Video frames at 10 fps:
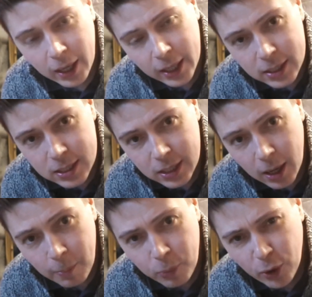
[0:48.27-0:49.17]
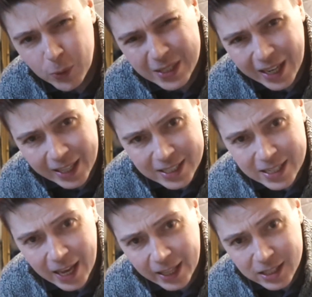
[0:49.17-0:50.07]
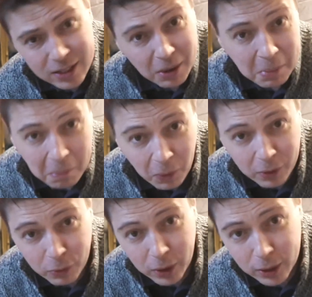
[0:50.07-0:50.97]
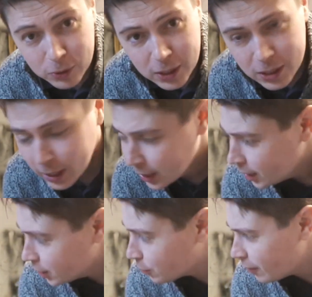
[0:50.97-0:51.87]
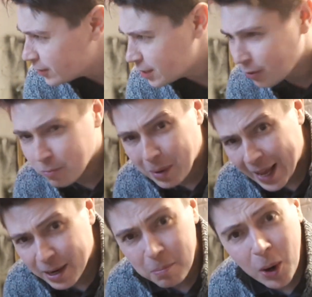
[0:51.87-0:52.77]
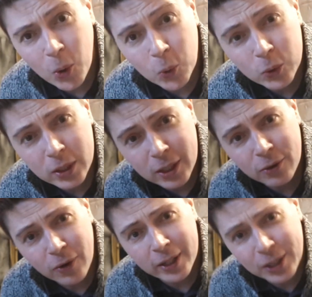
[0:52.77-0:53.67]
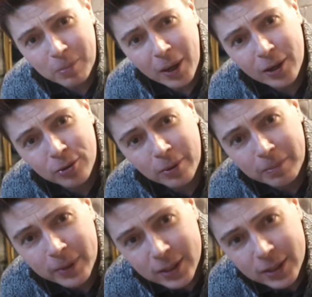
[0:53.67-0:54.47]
It's a protolase enzyme, one of those is derivative of black mould that you find in your bathroom.